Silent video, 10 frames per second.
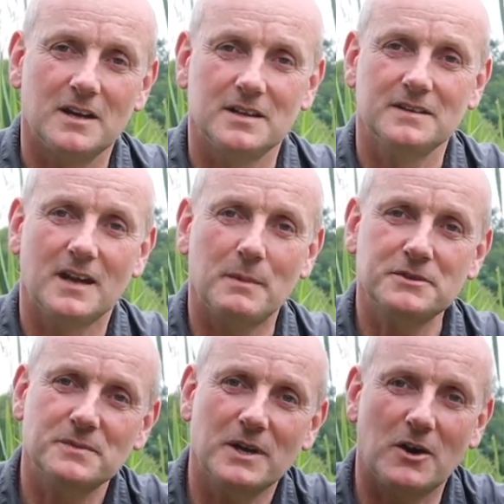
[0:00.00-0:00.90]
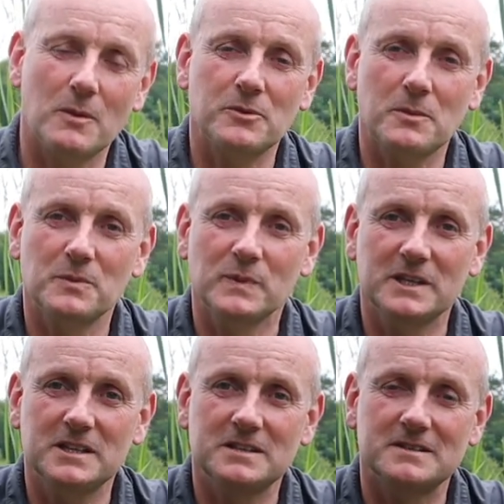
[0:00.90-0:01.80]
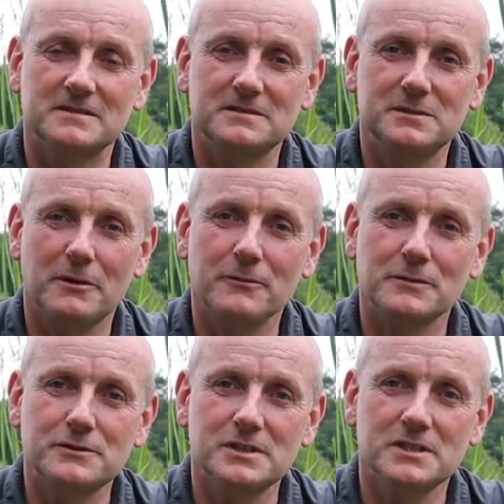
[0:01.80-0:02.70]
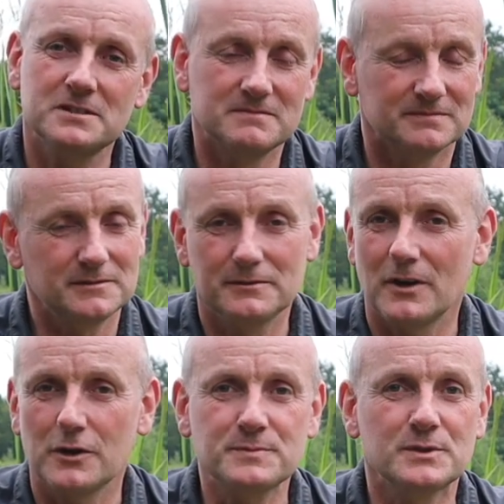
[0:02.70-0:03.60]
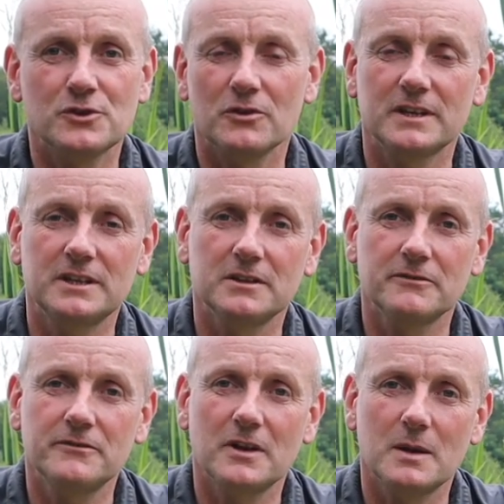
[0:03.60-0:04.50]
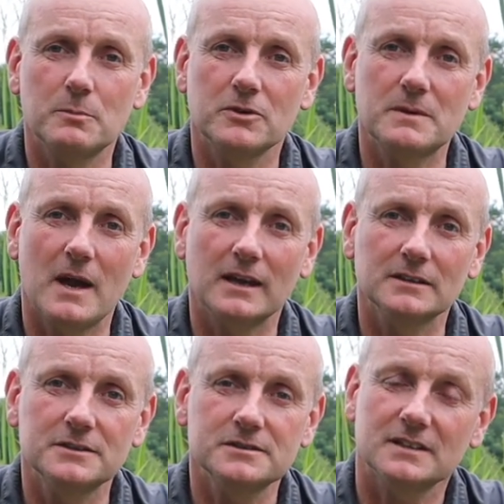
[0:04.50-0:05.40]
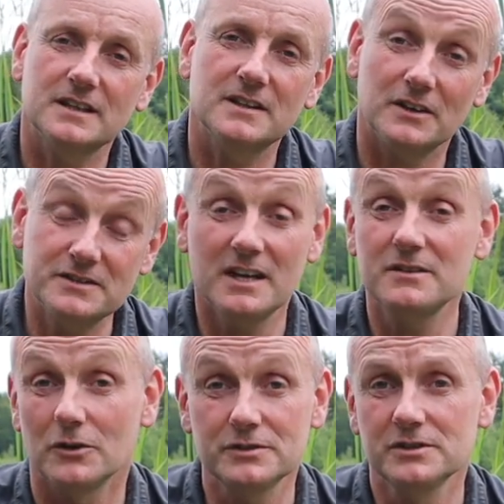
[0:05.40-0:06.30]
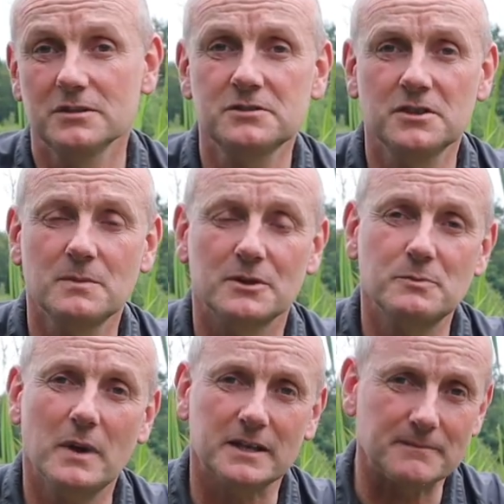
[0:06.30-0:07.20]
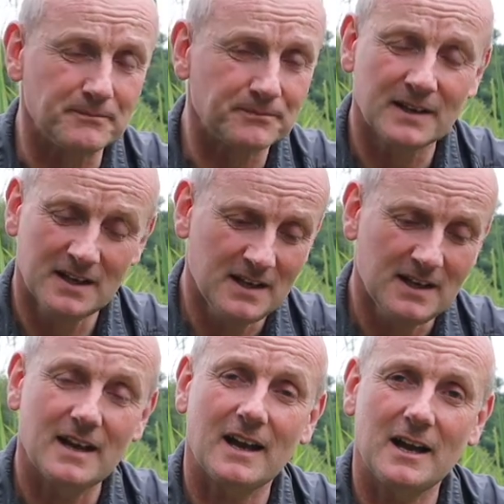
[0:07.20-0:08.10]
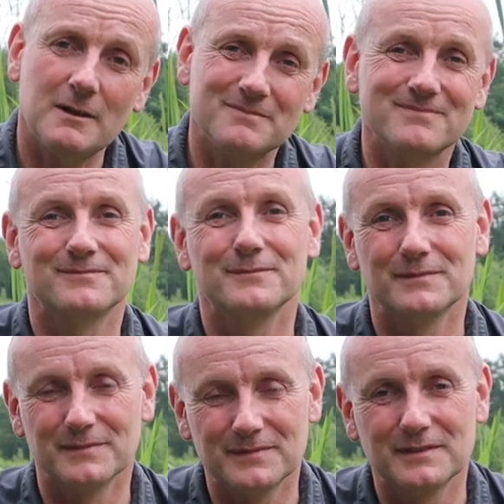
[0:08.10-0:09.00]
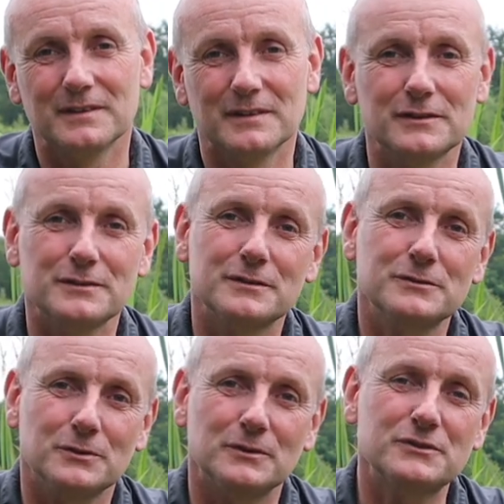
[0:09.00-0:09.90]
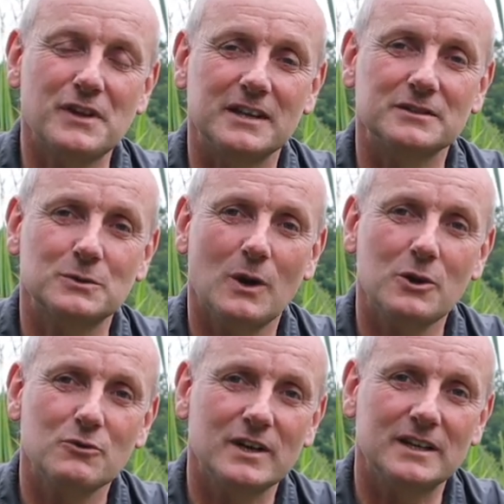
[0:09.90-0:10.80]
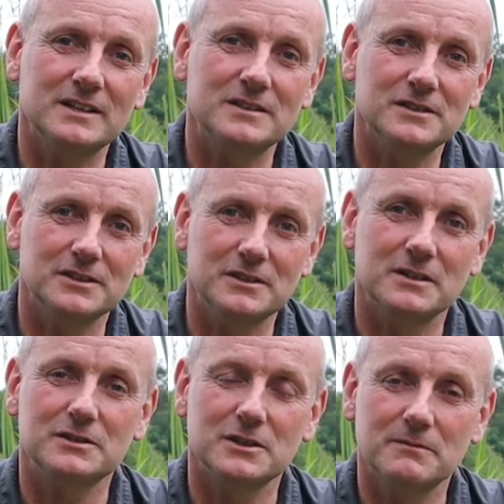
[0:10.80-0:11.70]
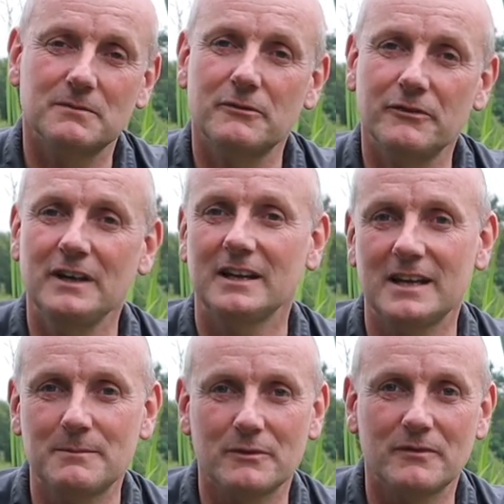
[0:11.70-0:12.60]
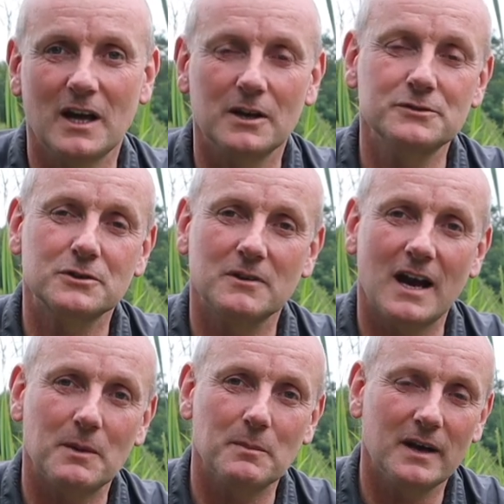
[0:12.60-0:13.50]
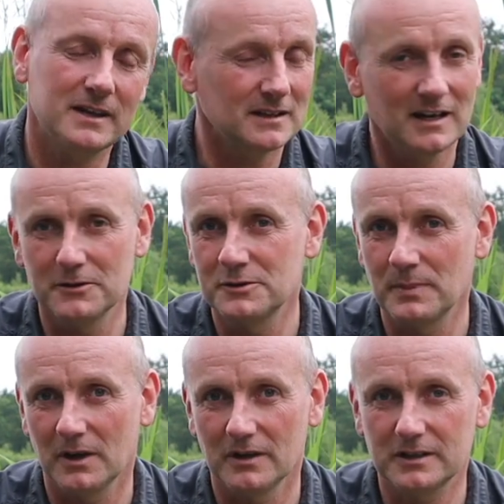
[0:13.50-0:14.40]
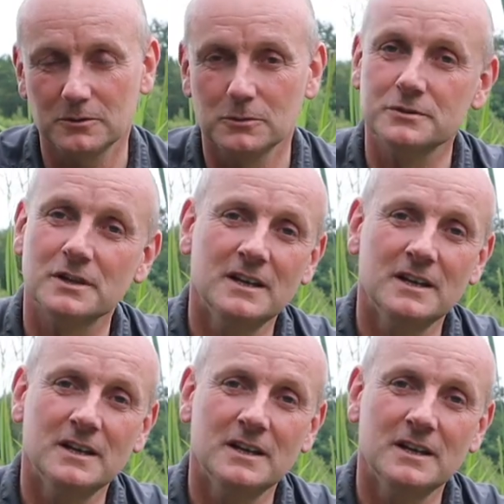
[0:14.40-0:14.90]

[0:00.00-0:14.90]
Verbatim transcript: Now I must admit I'm probably different to the vast majority of bream anglers in that I tend not to use too much bait. The sort of status quo really is that you fill it in with loads of ground bait and loads of particles,